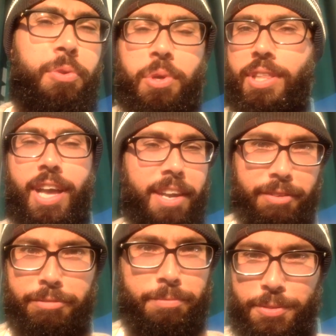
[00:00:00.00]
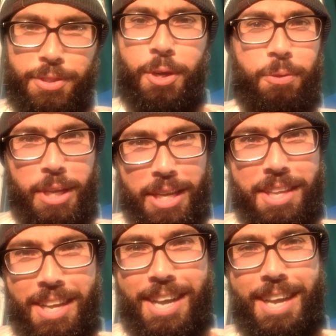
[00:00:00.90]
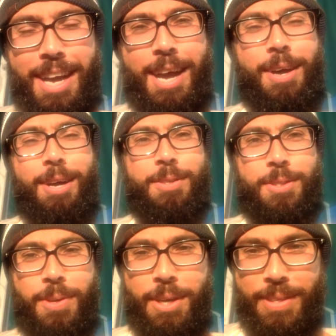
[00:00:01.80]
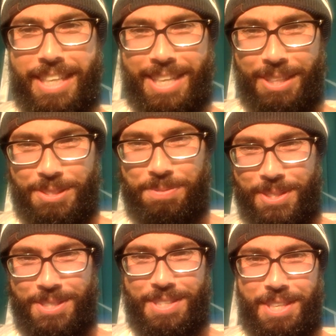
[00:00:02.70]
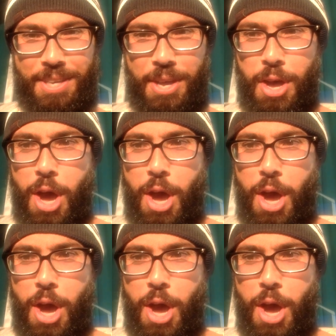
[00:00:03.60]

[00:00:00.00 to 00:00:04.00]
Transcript: through a lot of trolling. I was quite a ridiculous person.